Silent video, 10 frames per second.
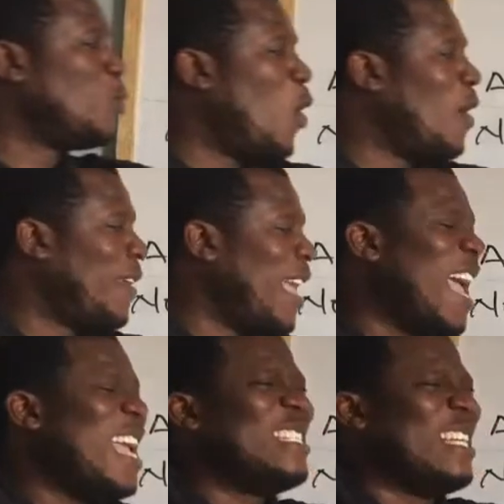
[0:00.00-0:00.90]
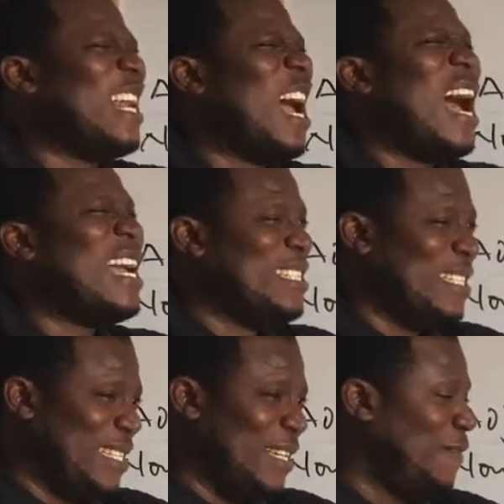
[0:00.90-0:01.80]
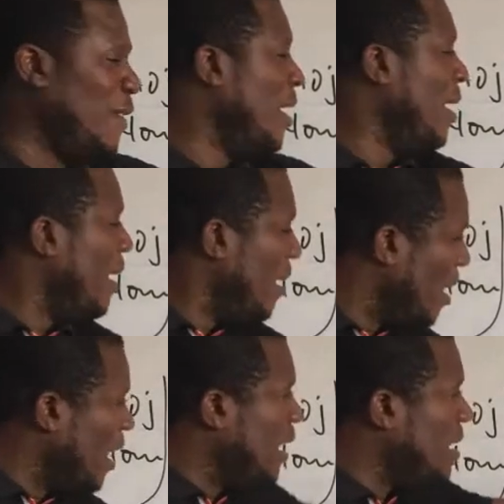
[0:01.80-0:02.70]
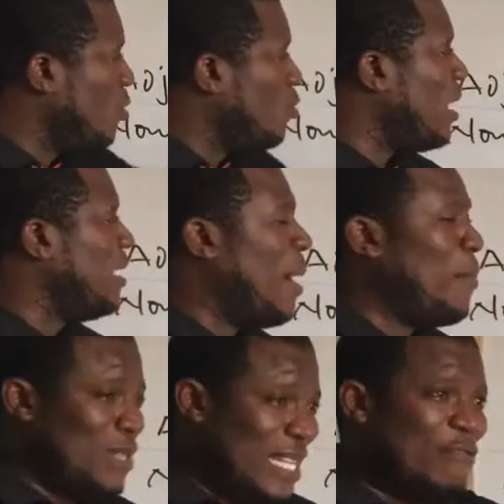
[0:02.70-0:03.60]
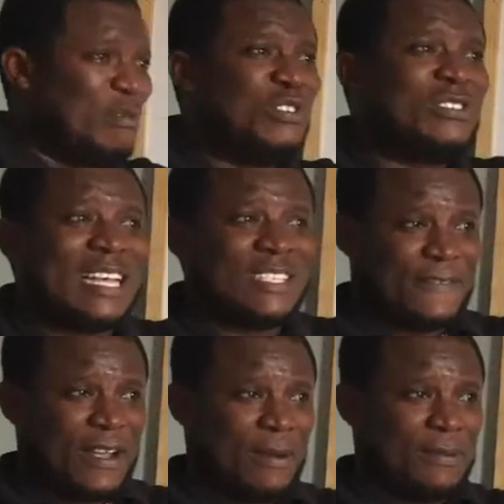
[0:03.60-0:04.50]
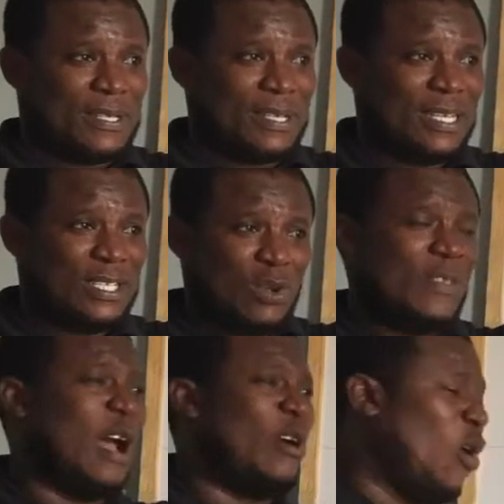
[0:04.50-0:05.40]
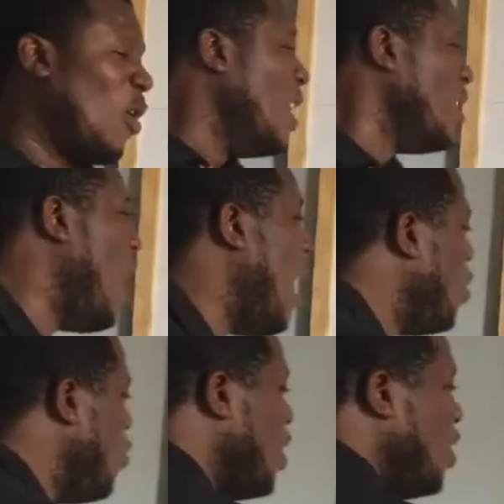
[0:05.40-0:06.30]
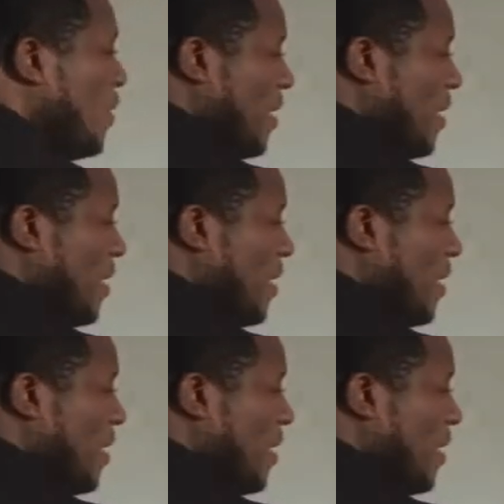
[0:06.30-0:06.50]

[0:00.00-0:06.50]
worth here is an adjective, in these two examples, they have been used as verbs. So they are wrong. So how do we use